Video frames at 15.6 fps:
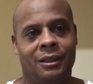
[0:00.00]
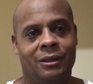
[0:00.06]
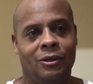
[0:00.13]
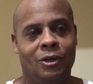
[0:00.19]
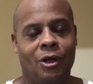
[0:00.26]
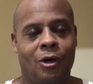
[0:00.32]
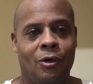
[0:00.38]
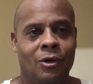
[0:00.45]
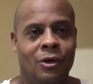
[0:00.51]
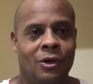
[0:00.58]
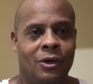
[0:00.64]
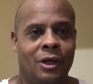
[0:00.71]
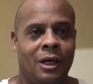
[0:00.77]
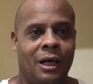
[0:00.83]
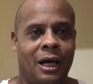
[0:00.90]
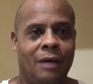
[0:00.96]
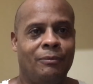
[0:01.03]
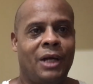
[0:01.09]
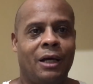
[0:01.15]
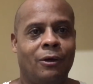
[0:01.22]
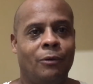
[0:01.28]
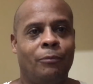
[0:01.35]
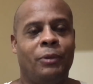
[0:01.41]
You know, I'm
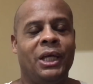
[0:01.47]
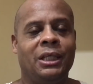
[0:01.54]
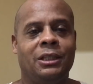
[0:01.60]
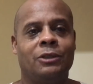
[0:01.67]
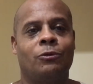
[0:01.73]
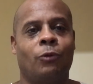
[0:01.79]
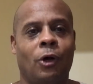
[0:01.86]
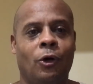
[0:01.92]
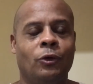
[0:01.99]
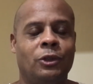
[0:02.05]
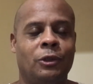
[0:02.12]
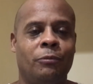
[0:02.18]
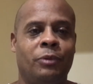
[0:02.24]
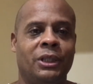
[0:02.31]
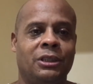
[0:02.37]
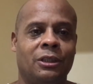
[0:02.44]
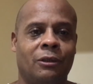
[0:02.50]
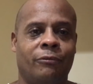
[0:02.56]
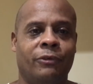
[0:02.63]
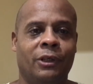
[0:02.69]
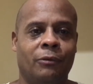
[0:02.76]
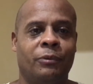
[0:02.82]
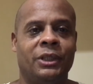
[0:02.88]
not going to paint this rosy picture of the
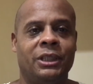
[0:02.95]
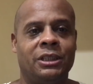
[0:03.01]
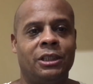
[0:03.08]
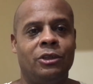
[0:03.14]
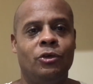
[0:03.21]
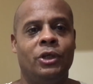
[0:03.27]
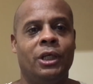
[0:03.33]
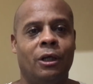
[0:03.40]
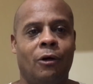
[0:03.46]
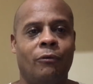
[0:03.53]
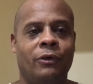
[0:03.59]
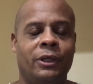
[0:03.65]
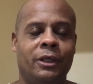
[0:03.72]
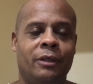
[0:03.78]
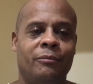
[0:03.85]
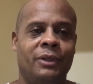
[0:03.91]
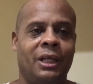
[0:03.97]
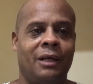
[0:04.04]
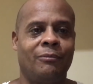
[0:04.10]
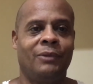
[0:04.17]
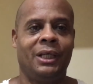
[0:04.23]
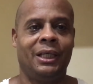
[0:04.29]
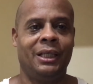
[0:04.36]
Philippines and you get over here and be
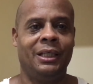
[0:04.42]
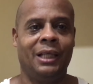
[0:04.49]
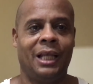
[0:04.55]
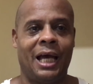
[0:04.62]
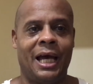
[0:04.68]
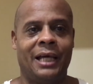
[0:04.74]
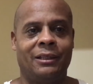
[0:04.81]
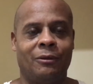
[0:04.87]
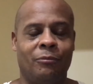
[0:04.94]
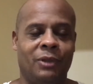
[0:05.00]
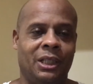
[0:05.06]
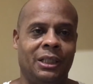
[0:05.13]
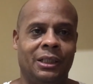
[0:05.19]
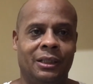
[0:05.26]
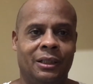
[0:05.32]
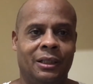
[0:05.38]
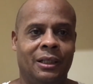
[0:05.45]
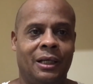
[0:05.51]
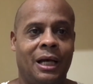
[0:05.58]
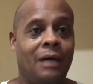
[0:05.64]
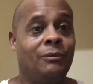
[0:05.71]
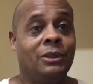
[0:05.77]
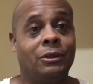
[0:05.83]
like, man, he lied to me.
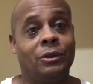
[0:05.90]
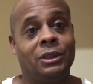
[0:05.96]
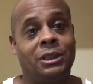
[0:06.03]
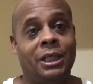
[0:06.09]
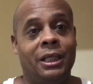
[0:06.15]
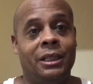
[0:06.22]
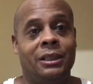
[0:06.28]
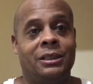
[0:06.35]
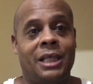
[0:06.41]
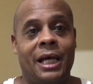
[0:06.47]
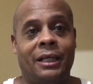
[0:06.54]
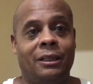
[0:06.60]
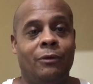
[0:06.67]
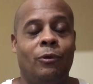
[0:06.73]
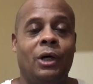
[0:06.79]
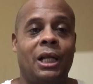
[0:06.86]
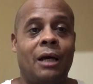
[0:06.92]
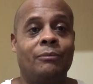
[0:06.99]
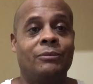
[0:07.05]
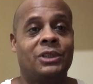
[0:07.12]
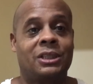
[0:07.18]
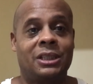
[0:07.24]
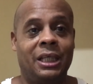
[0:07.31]
I'm just going to tell you exactly what
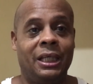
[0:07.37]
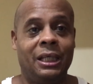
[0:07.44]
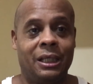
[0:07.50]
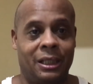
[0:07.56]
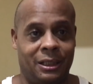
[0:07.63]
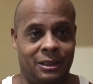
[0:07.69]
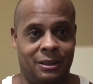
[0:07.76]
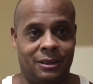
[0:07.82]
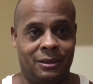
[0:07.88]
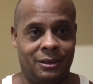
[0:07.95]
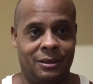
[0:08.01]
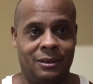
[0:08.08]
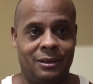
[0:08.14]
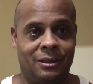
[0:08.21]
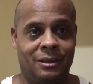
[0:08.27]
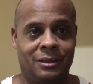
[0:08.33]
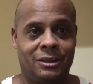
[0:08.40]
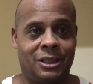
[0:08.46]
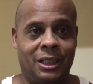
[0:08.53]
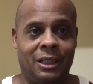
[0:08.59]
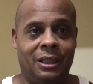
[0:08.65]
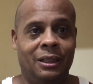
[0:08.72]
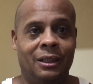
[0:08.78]
I'm seeing.
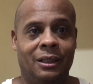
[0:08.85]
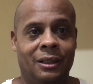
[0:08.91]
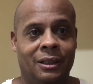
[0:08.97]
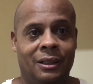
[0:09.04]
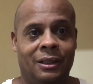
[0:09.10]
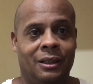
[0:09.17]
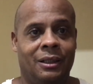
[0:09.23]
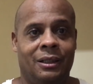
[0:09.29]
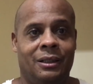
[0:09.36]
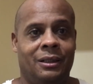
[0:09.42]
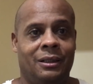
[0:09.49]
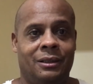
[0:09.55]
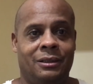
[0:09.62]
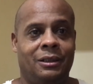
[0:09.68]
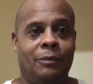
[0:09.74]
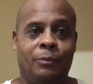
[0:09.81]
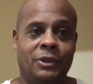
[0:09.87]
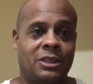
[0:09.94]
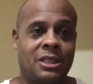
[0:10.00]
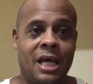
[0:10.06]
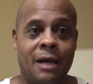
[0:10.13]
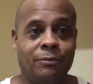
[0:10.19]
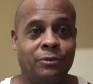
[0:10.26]
See,
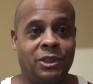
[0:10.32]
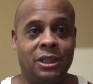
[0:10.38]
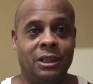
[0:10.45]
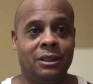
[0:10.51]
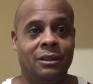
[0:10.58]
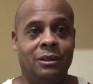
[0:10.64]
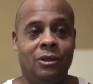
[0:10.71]
perception,